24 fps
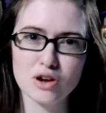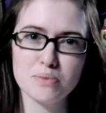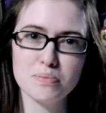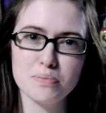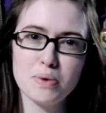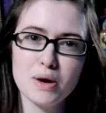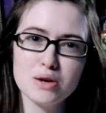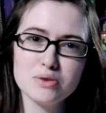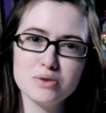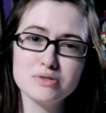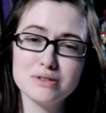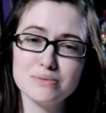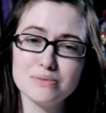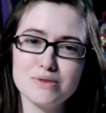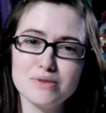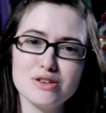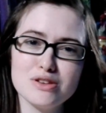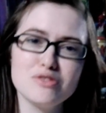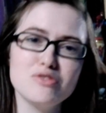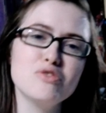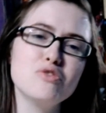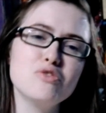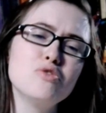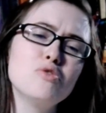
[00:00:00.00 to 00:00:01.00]
I post
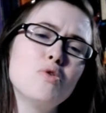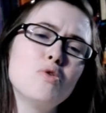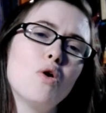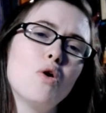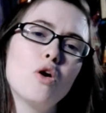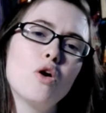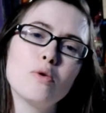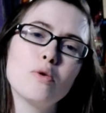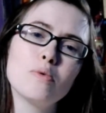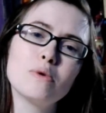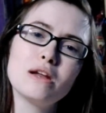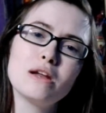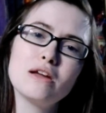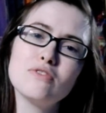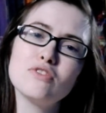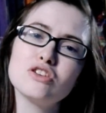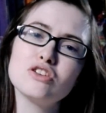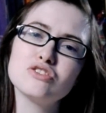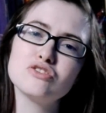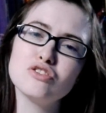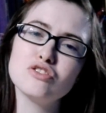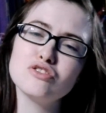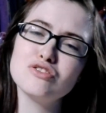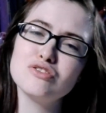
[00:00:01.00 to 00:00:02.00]
something new or whenever I
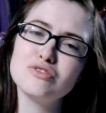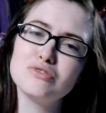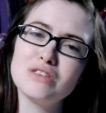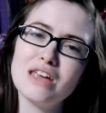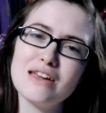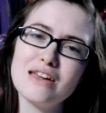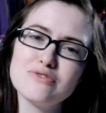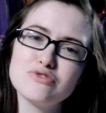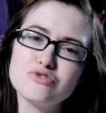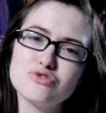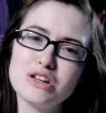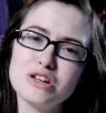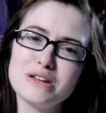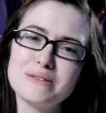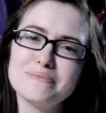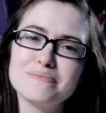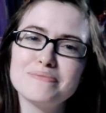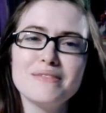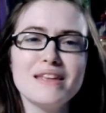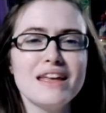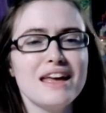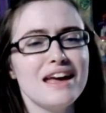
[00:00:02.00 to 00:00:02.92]
start a new live stream.